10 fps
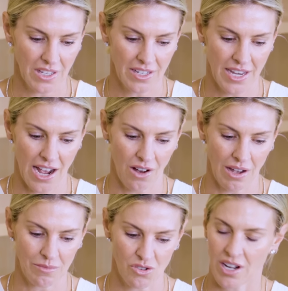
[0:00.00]
Now
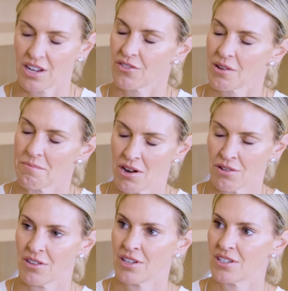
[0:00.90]
I'm training for a
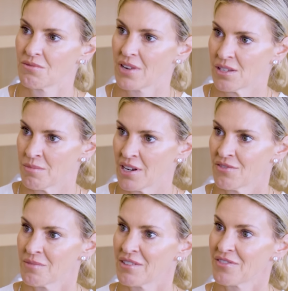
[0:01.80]
marathon to raise money
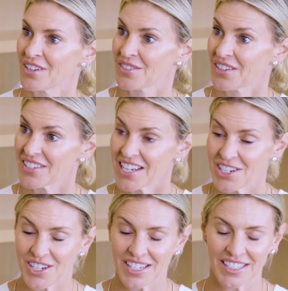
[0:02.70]
for my friend's
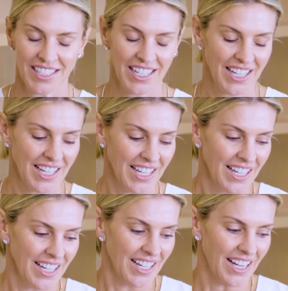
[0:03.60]
foundation.
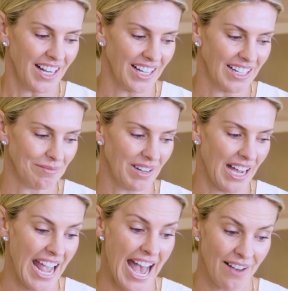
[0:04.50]
Mm. Um,
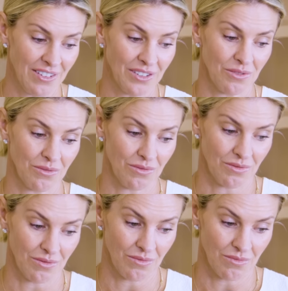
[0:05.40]
I haven't,
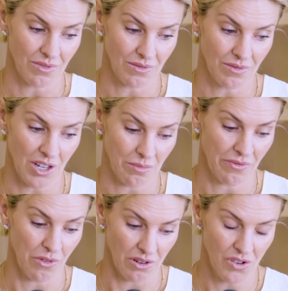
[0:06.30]
you know,
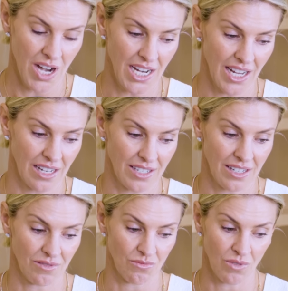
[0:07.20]
before training, I
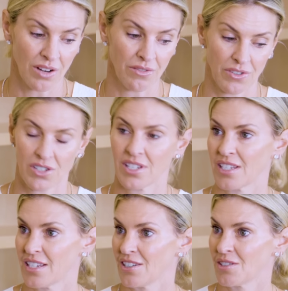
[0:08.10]
didn't run for
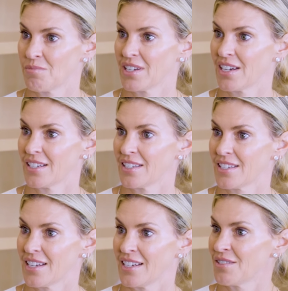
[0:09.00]
six years
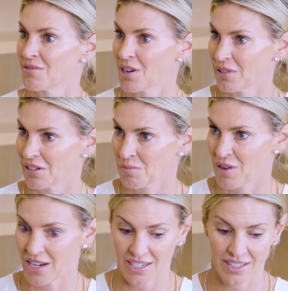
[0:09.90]
because I didn't run while I was
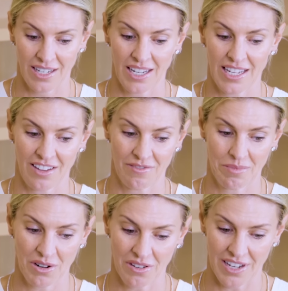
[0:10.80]
pregnant. Then I gave
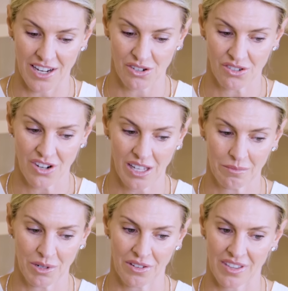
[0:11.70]
birth, natural
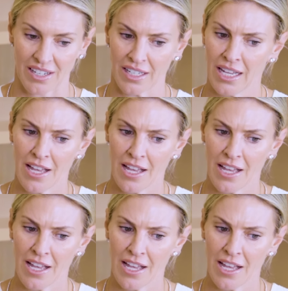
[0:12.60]
childbirth, and